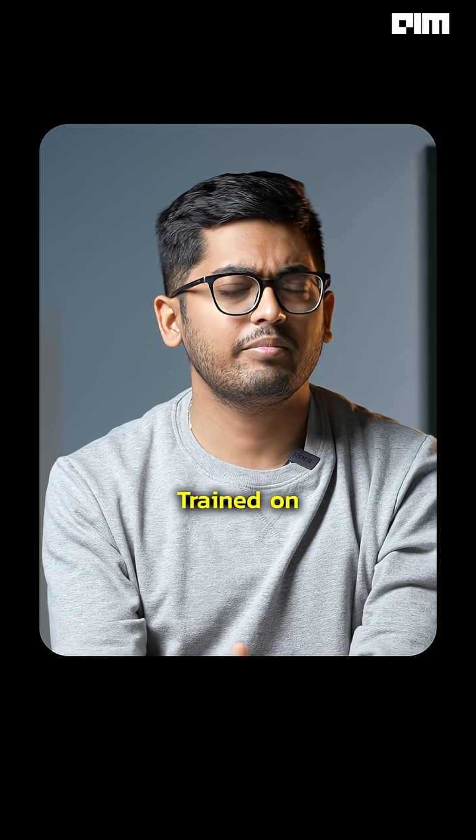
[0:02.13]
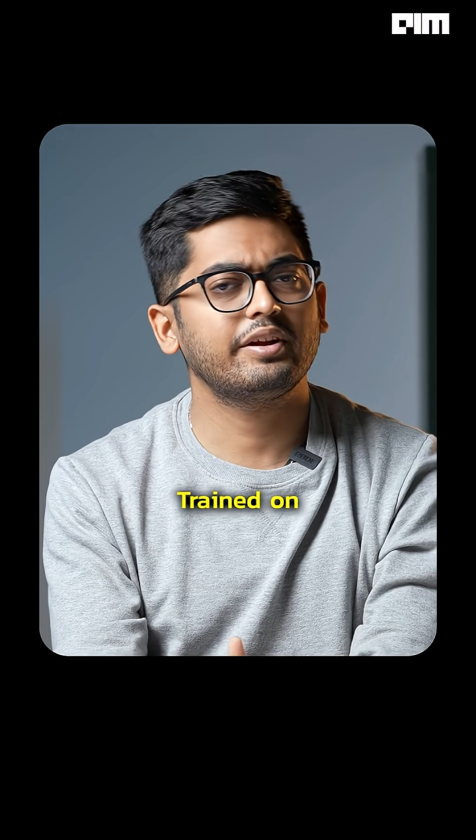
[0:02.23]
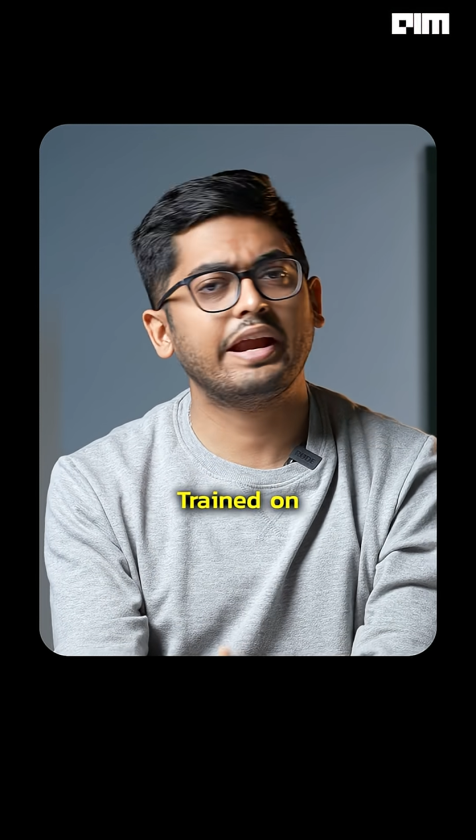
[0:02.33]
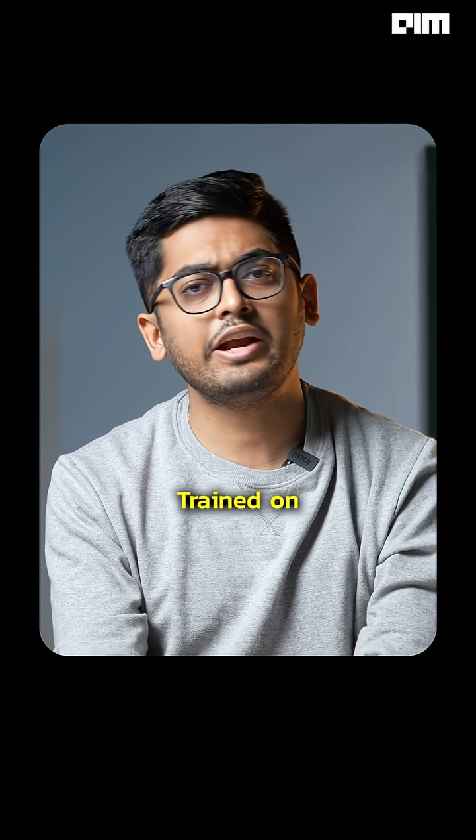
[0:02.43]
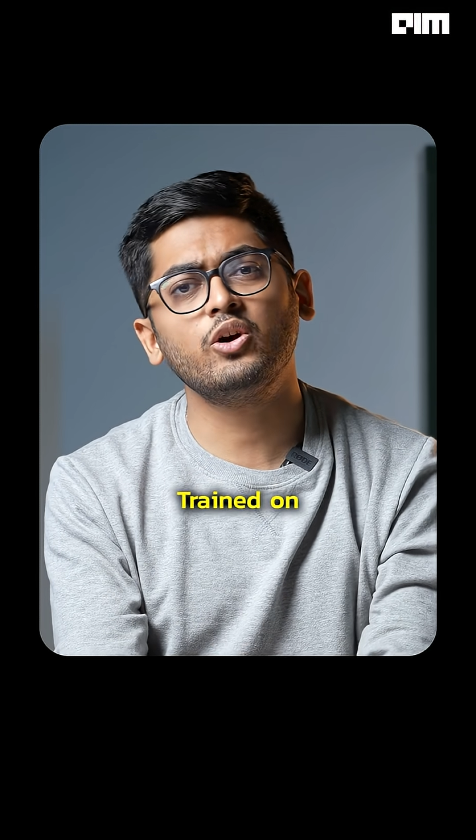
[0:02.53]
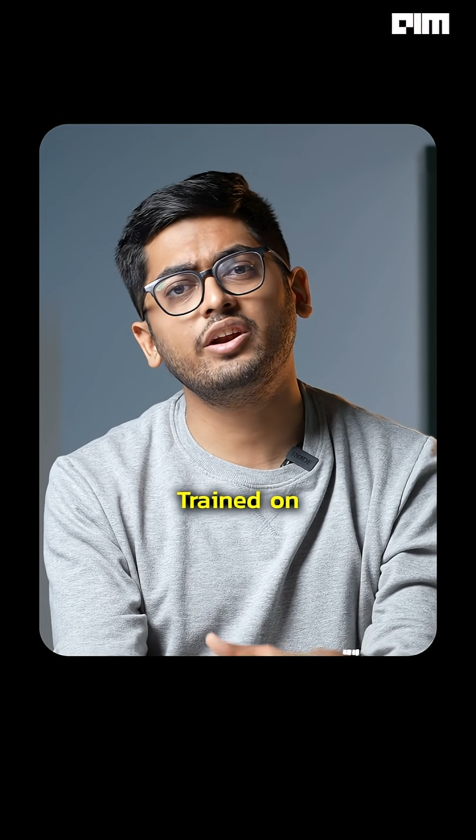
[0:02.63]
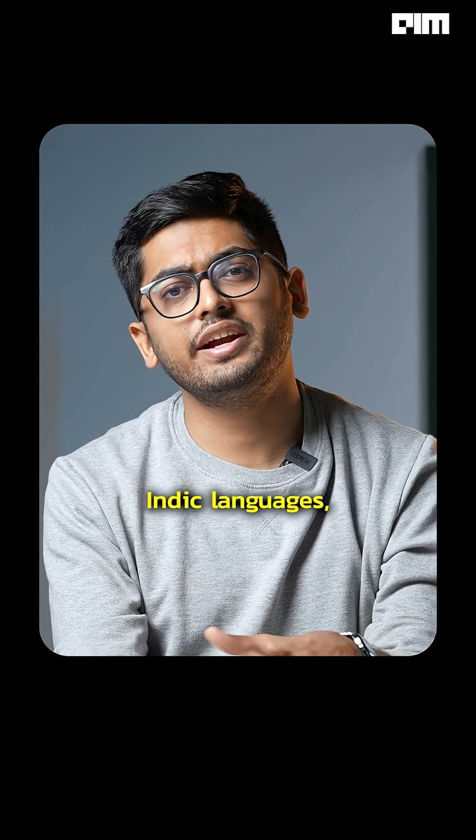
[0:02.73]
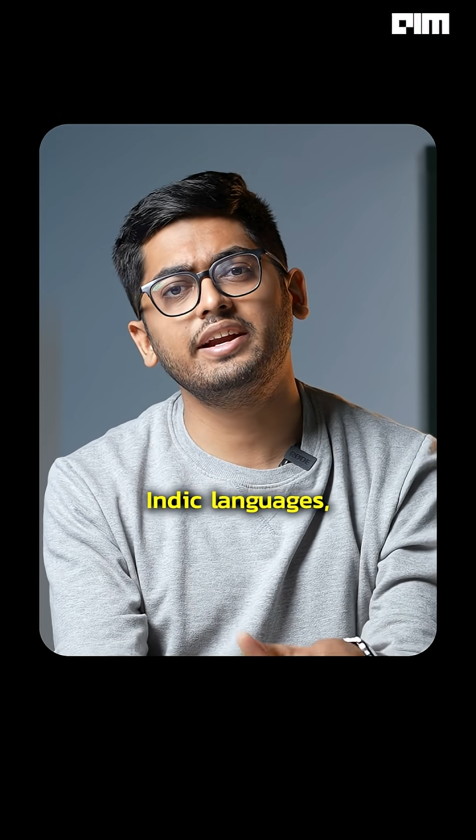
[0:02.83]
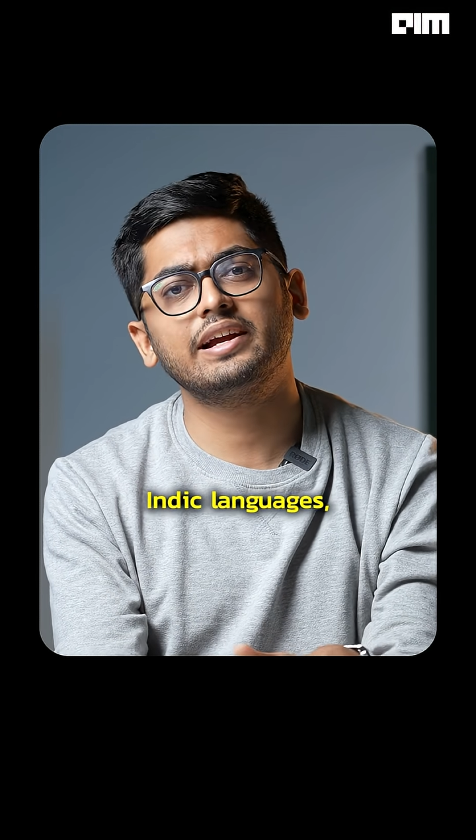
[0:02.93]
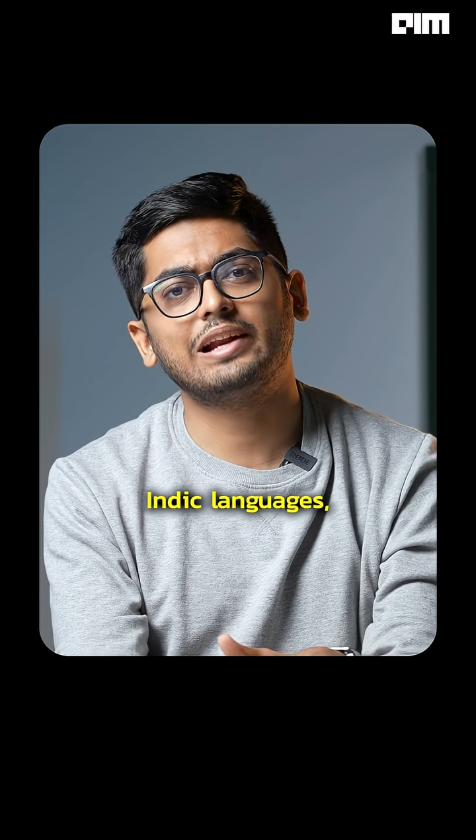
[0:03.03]
trained on
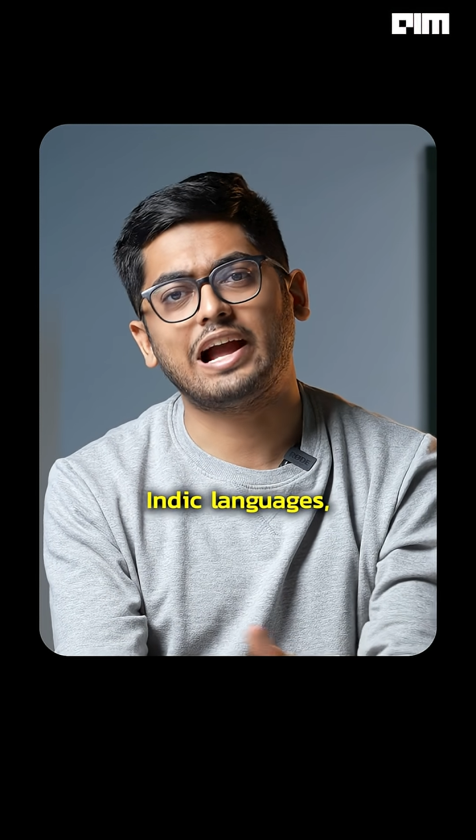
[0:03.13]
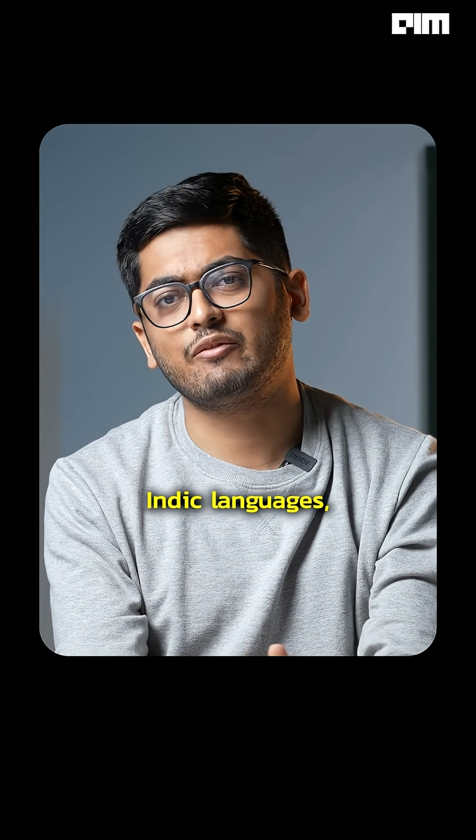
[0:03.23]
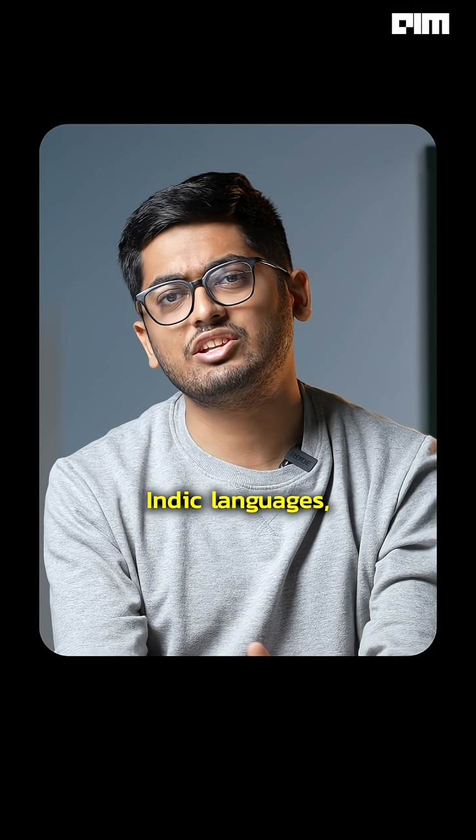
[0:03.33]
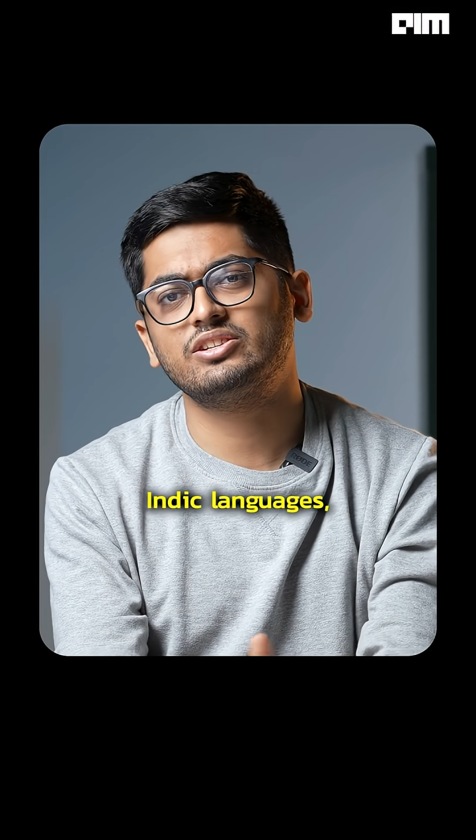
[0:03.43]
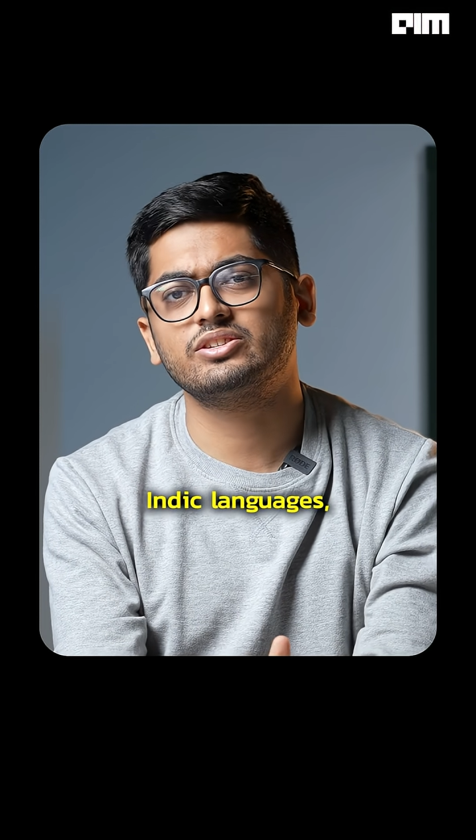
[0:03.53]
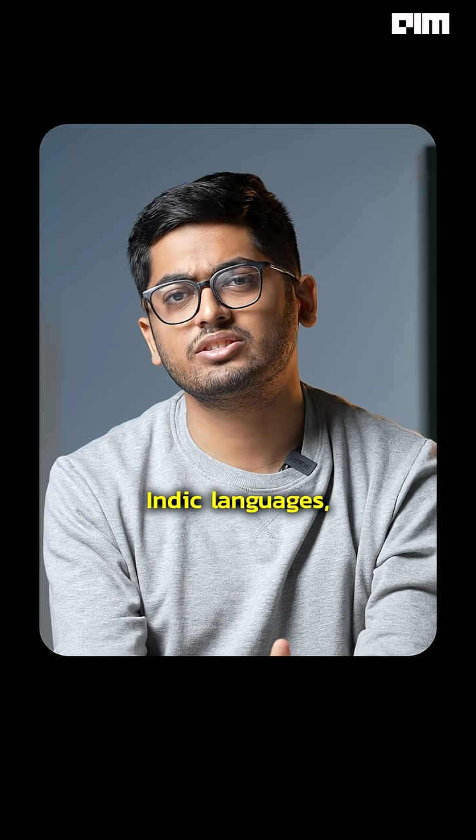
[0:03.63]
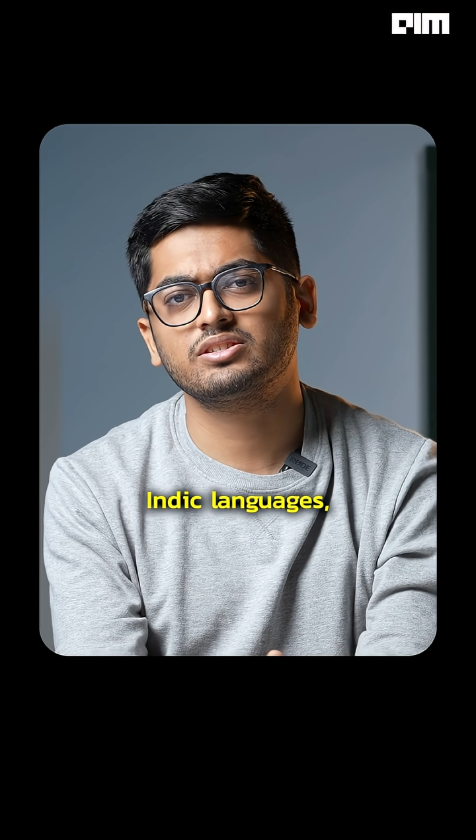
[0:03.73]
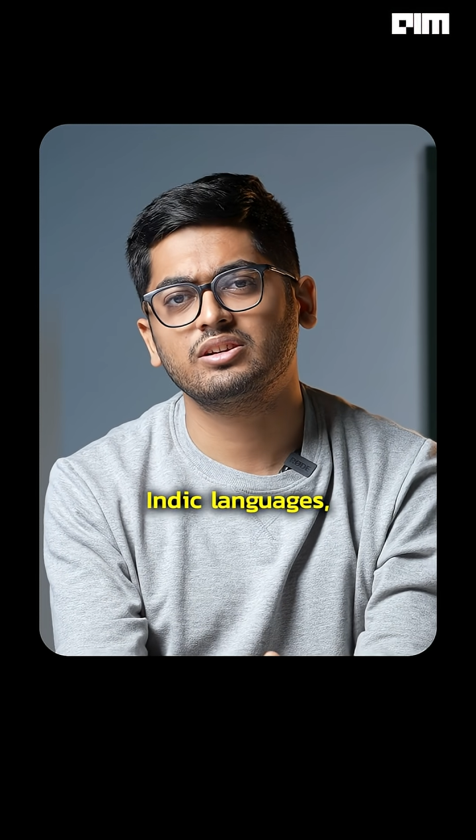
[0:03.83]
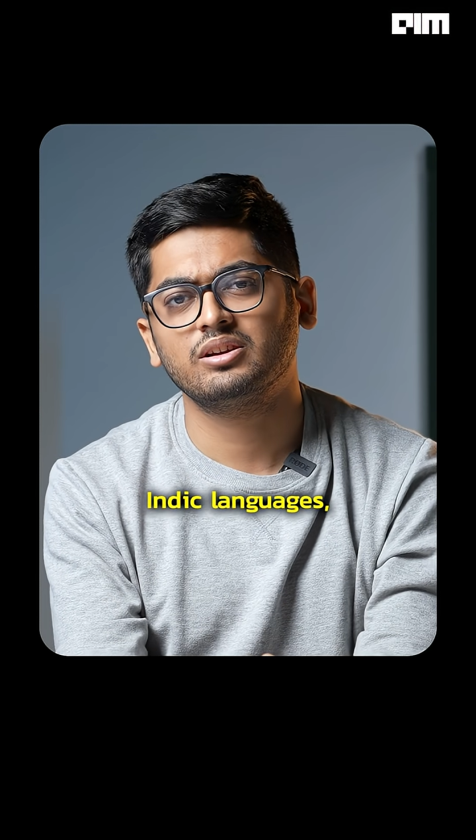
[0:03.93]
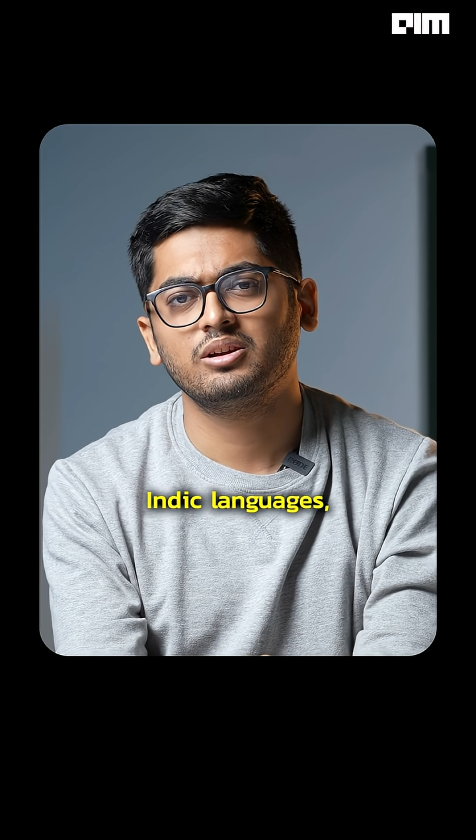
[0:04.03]
Indic languages,